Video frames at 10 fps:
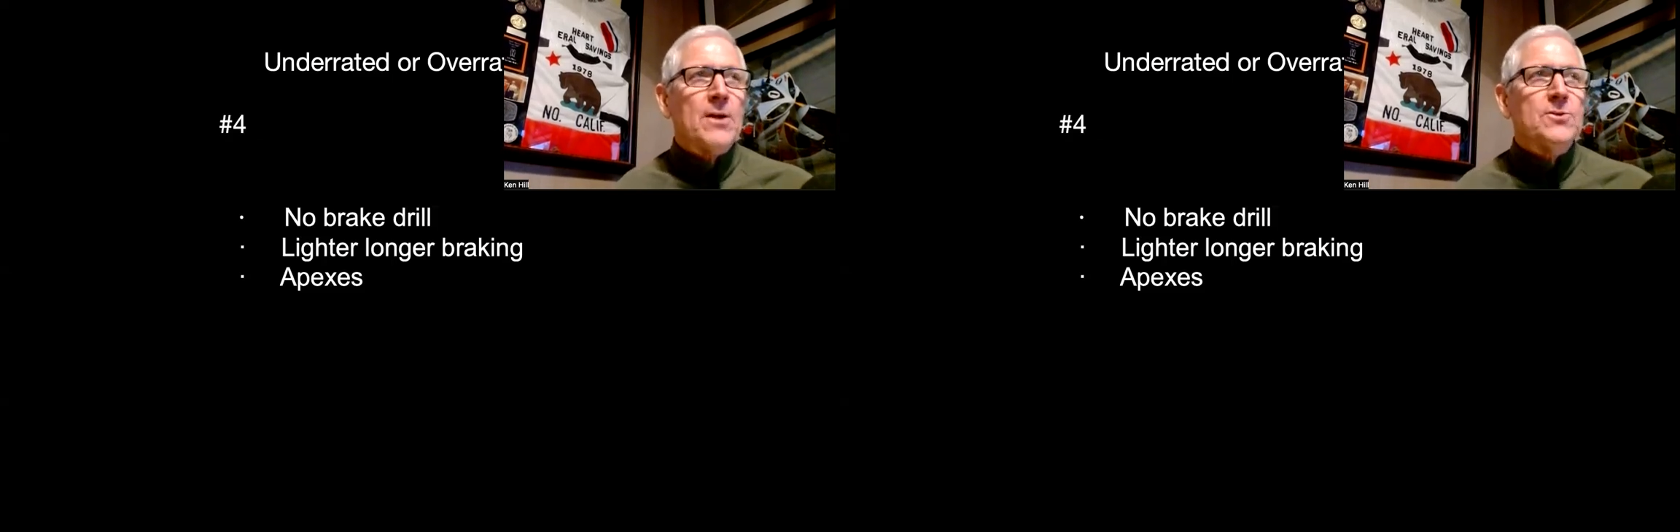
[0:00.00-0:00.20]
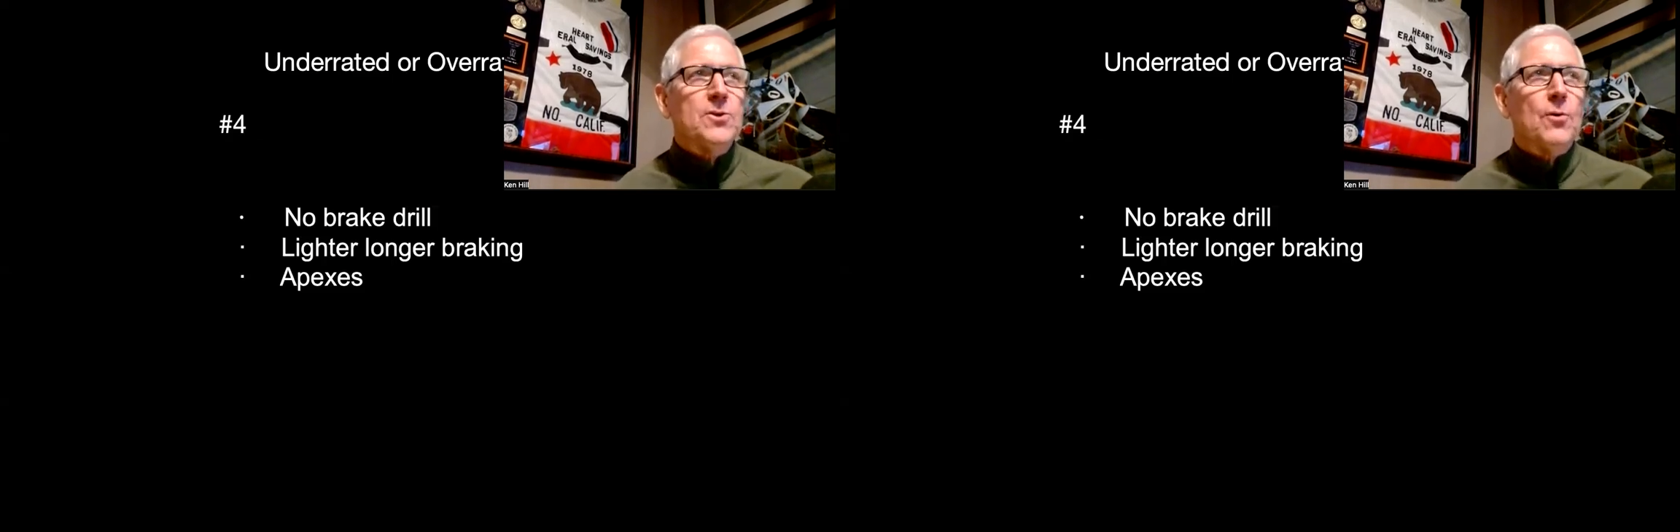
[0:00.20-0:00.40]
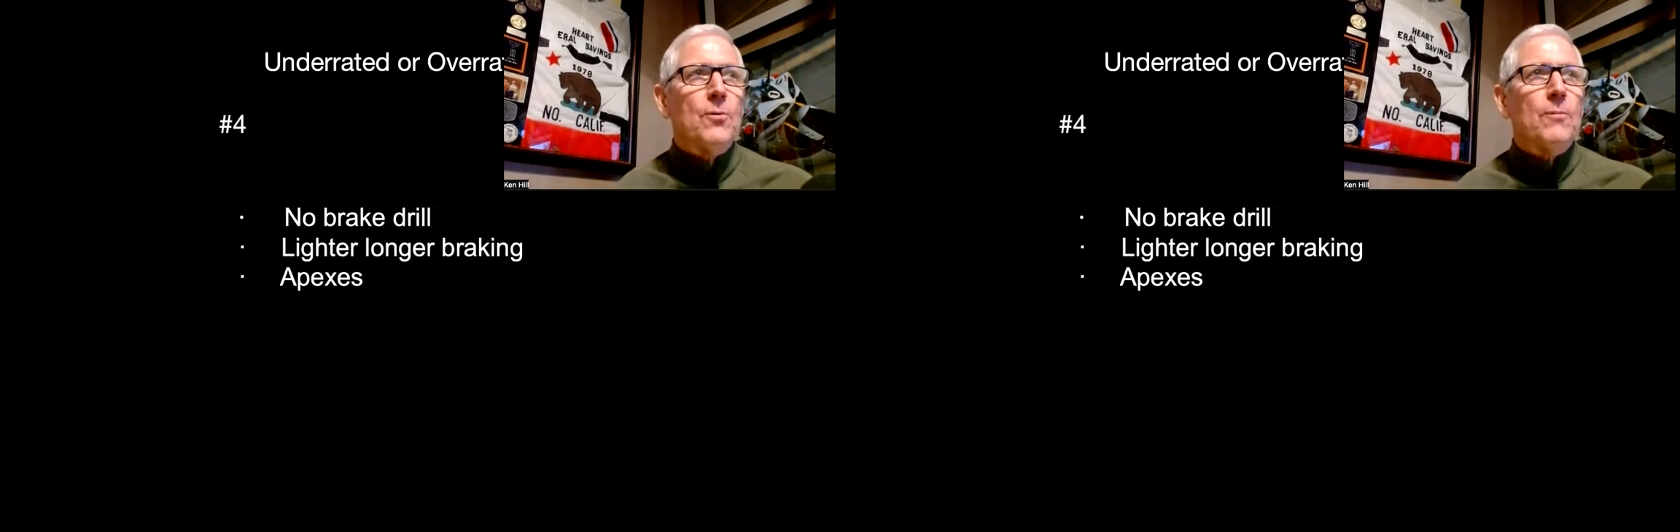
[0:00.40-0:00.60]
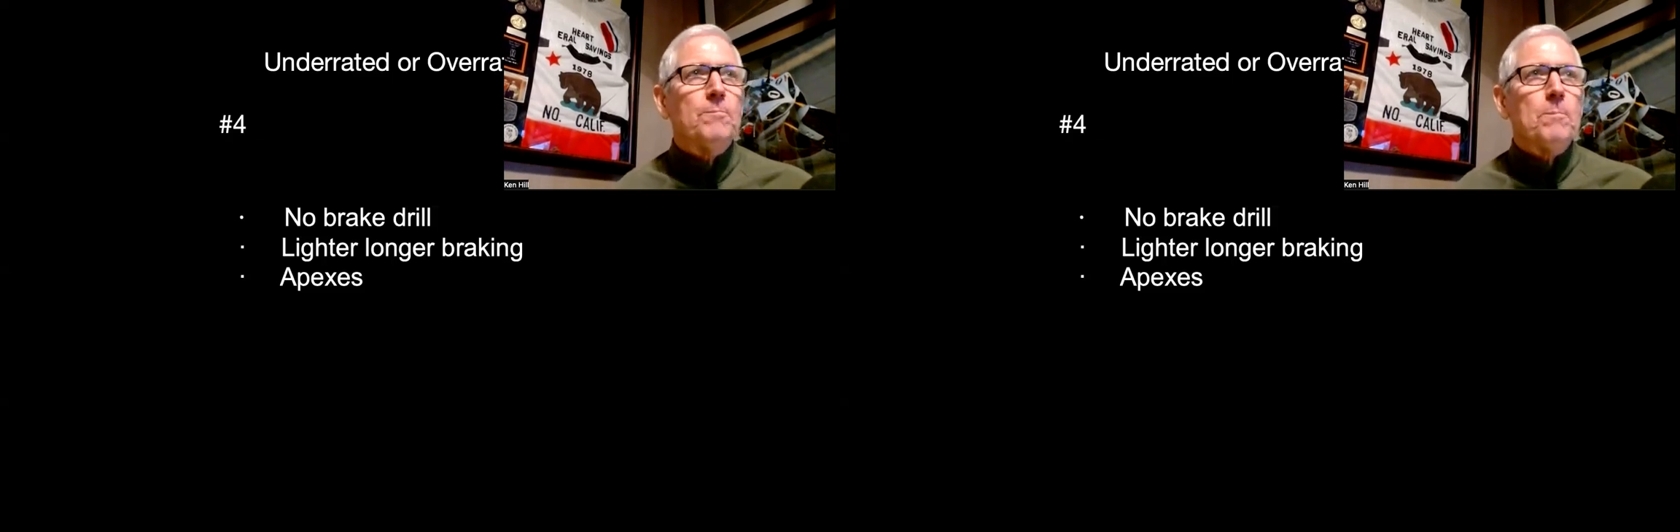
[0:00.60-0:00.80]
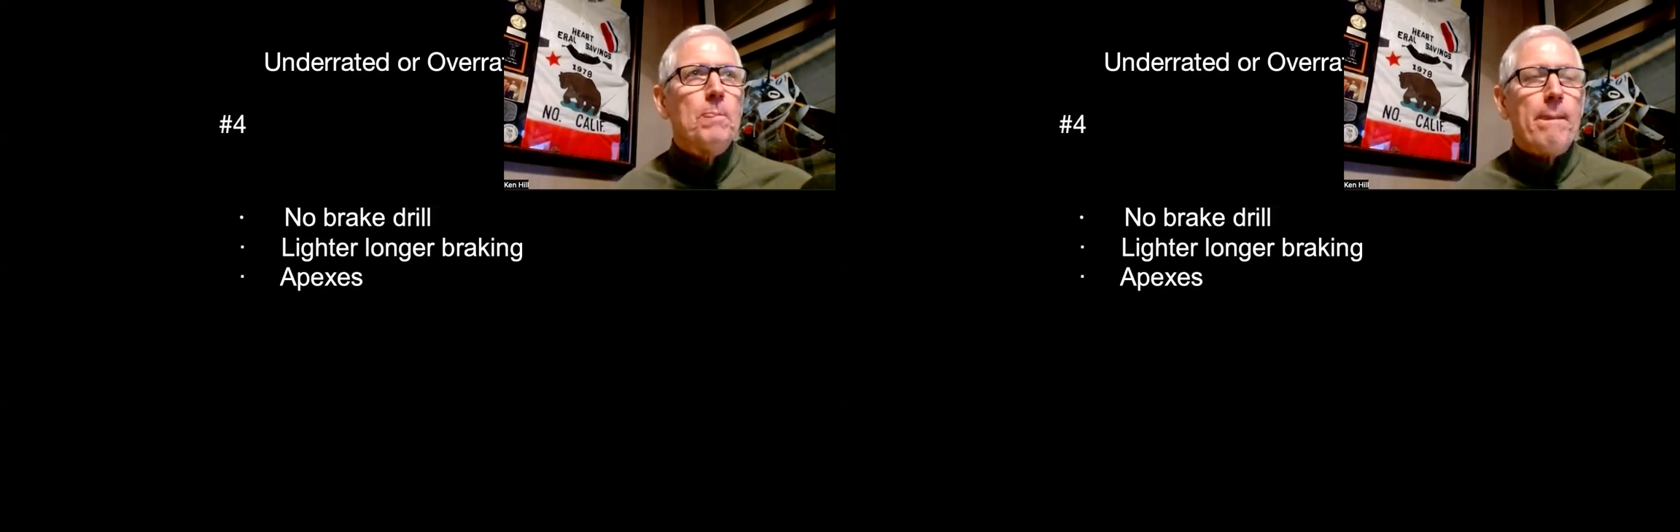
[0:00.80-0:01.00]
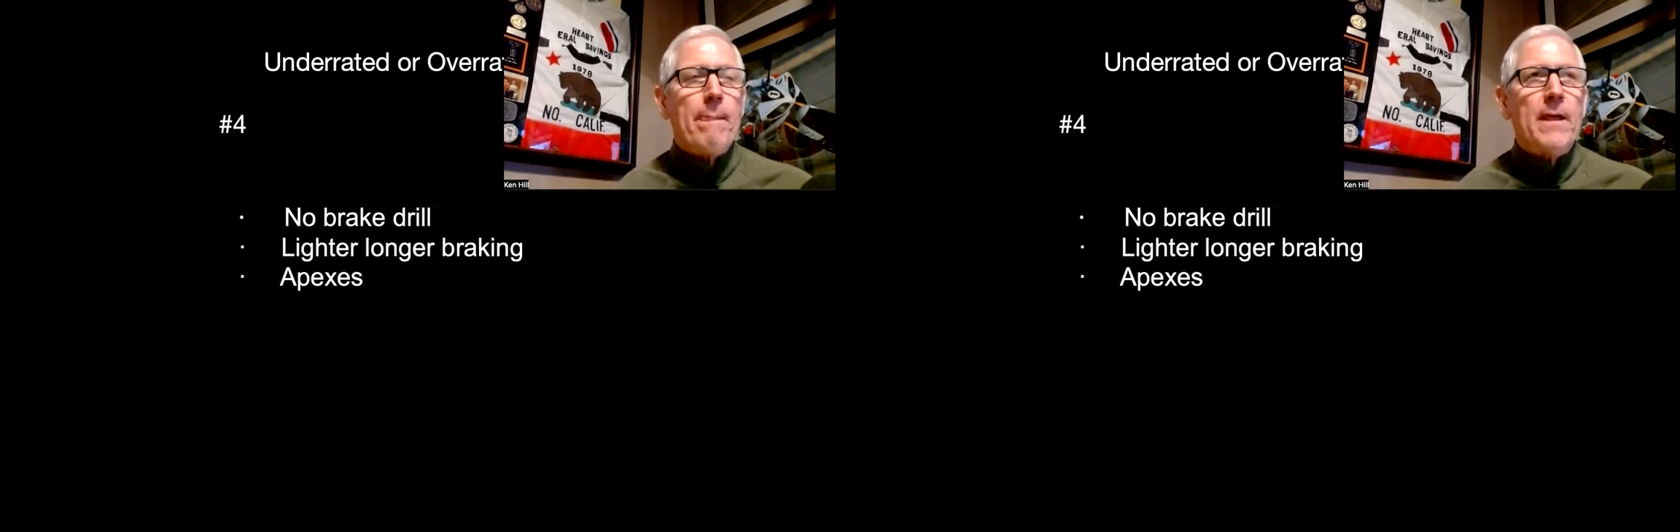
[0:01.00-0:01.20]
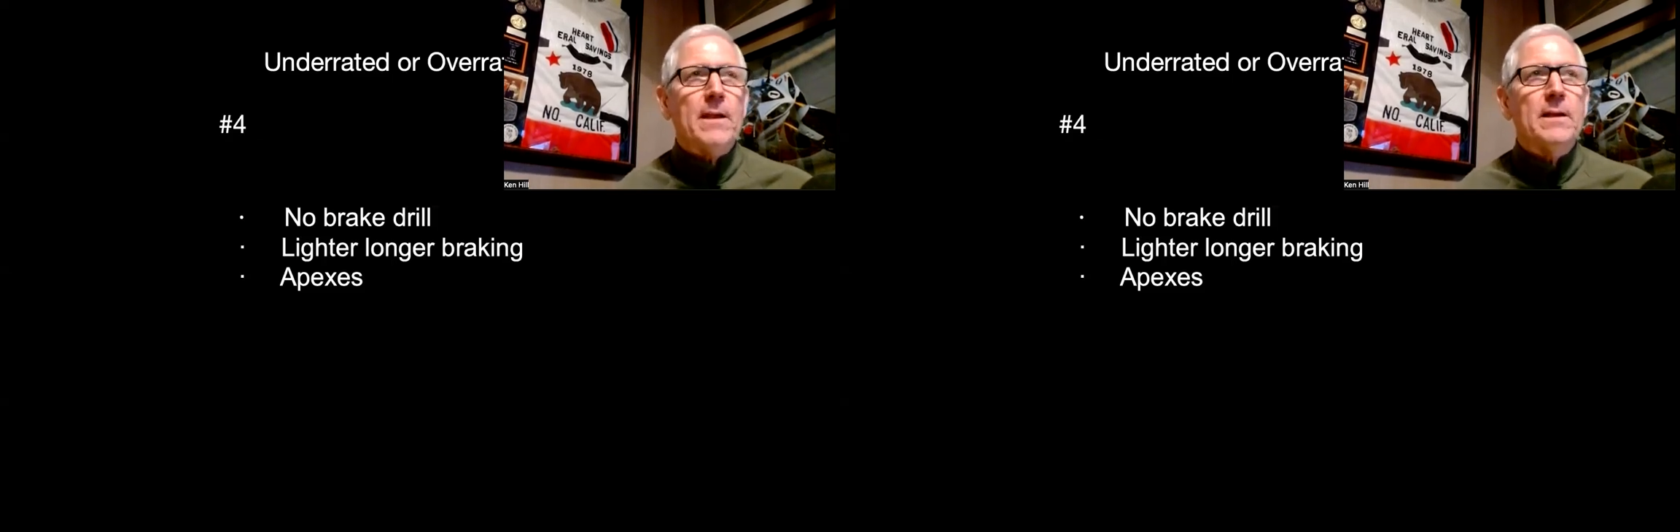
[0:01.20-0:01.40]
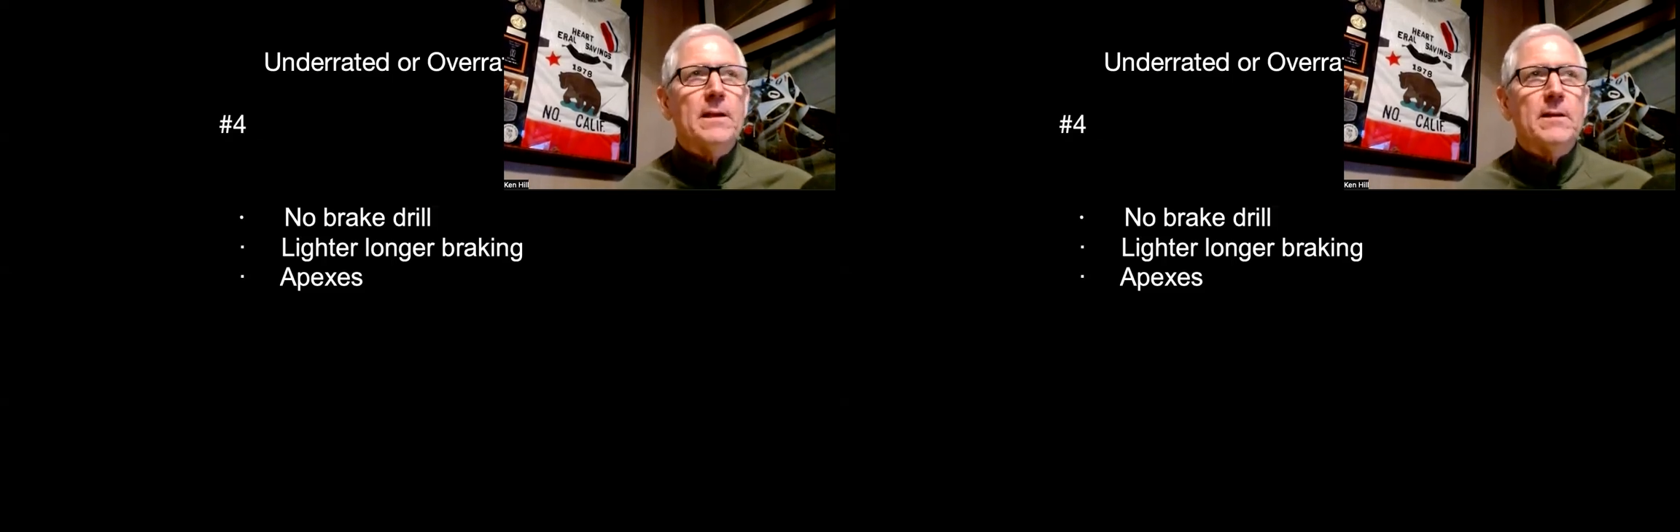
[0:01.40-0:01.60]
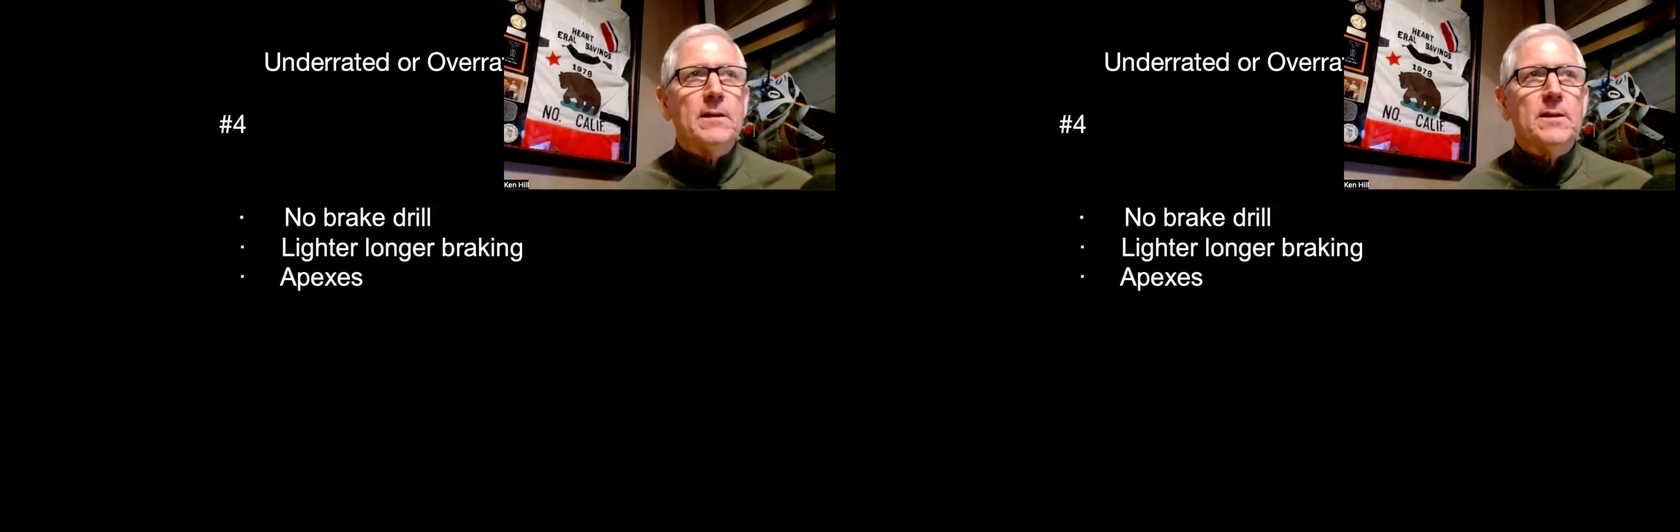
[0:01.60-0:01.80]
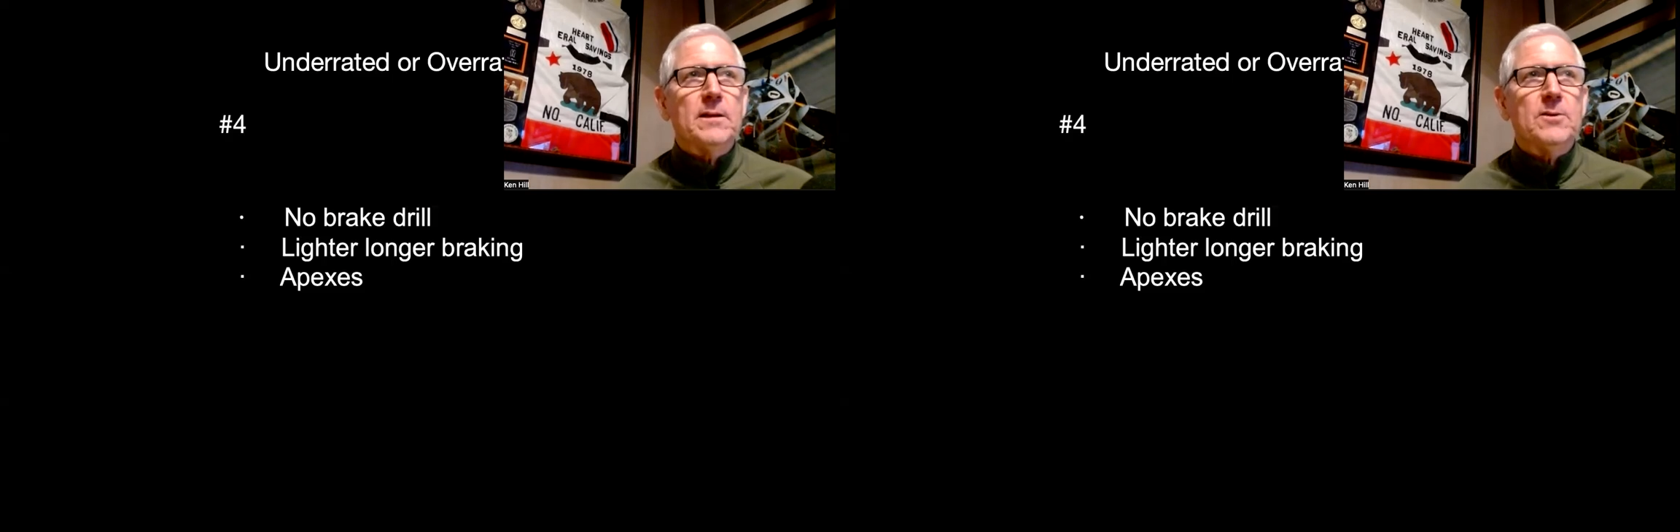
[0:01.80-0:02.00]
So
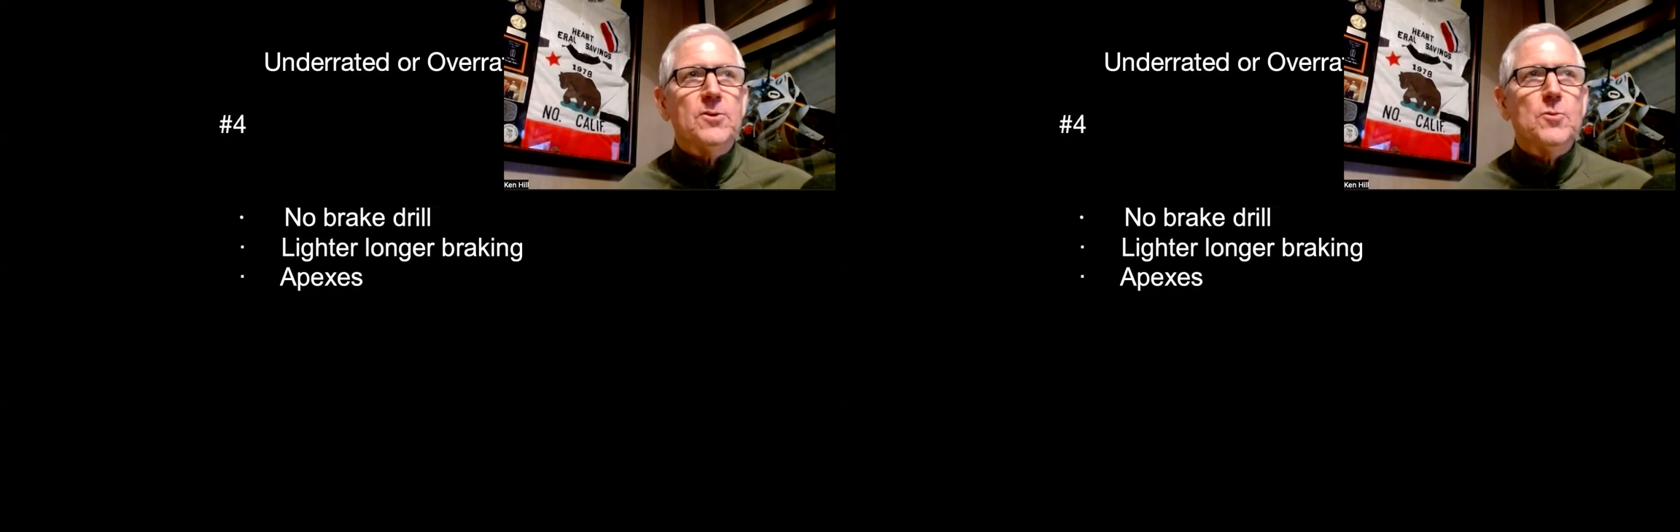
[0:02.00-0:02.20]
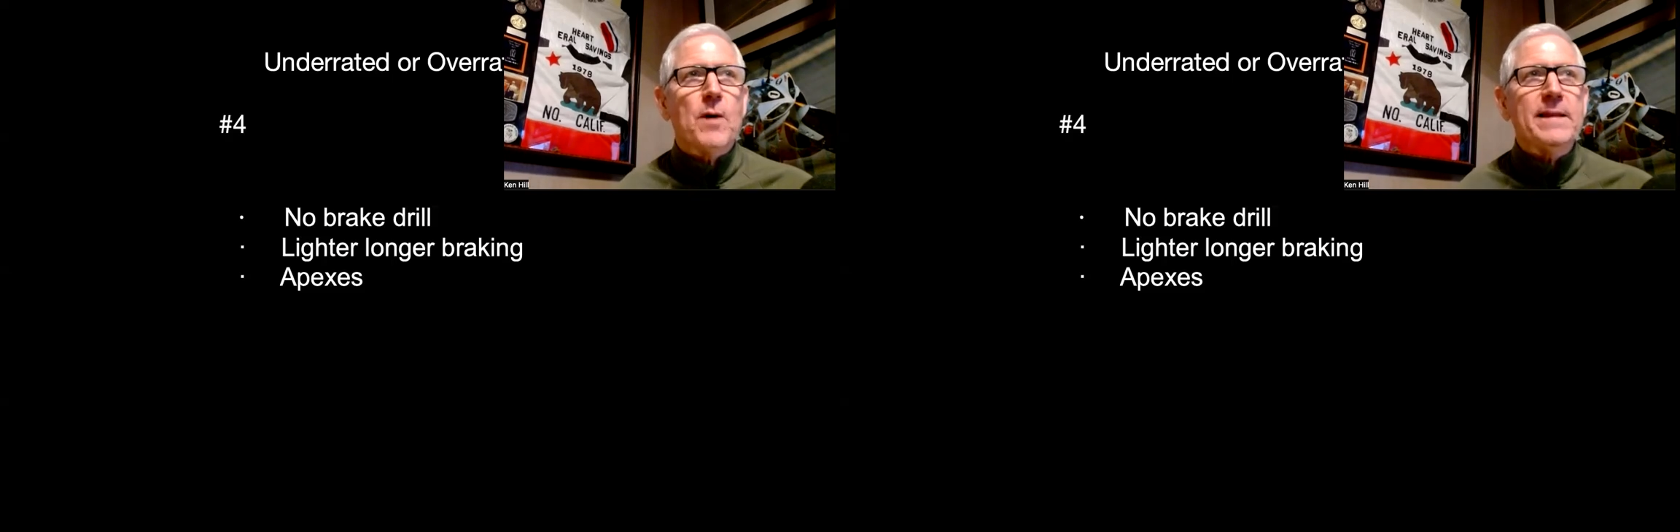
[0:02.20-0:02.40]
do